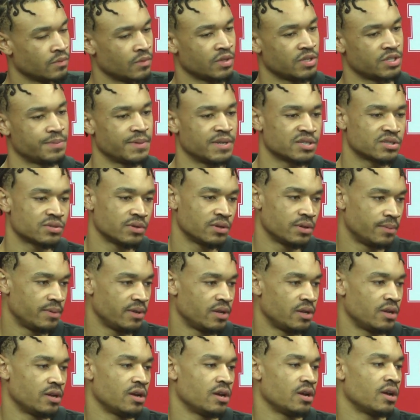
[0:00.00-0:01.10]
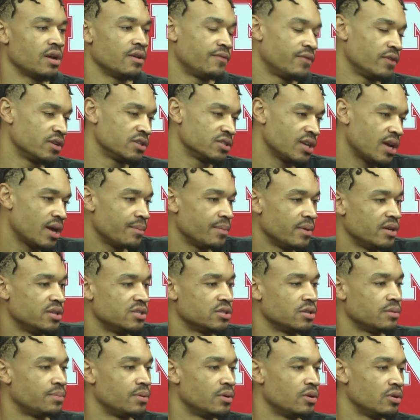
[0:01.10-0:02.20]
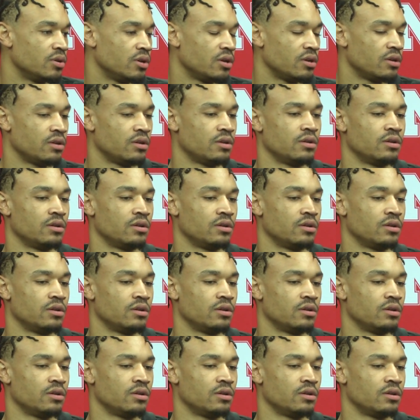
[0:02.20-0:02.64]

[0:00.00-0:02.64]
Especially with it being our first high major opponent,